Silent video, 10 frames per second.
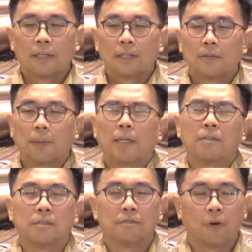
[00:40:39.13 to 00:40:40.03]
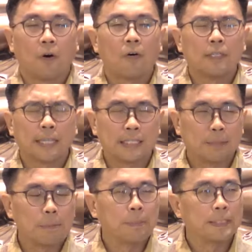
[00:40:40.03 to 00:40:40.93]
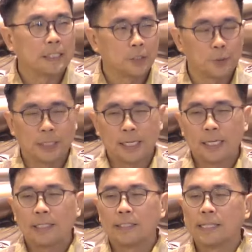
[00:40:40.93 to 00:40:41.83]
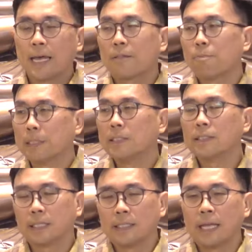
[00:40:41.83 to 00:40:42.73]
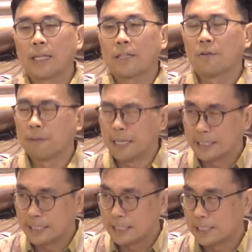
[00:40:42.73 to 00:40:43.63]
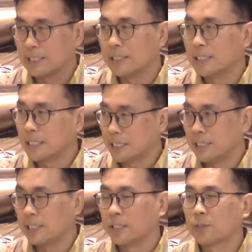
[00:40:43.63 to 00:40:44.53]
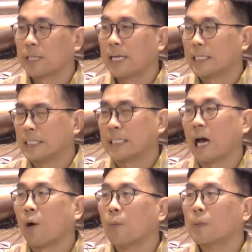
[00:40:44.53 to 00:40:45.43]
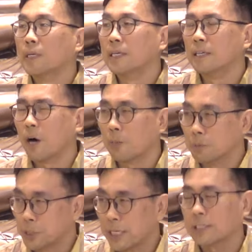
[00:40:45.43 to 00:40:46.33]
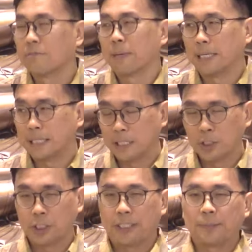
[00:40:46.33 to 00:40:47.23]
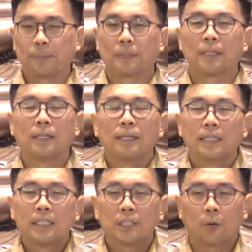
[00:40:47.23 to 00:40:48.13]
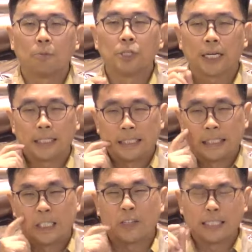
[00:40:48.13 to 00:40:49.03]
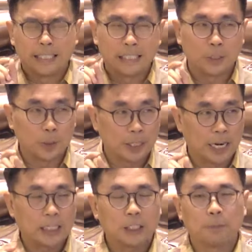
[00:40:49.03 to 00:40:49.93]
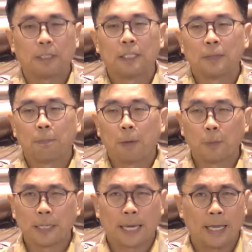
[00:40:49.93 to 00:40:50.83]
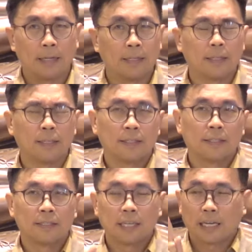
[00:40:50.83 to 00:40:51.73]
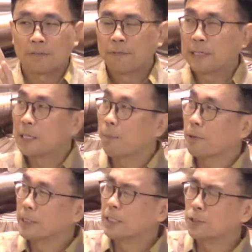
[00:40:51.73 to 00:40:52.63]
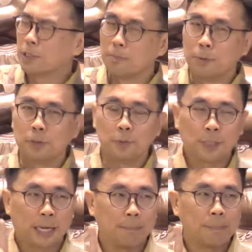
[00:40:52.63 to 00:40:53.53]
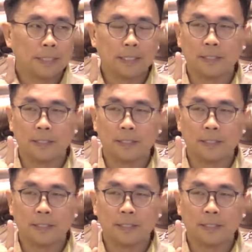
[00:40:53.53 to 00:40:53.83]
But for all intents and purposes today, the death means the death of an existence here. So that is our object of meditation. This object is not easy to grasp, but we can, like a finger pointing to the moon, we can be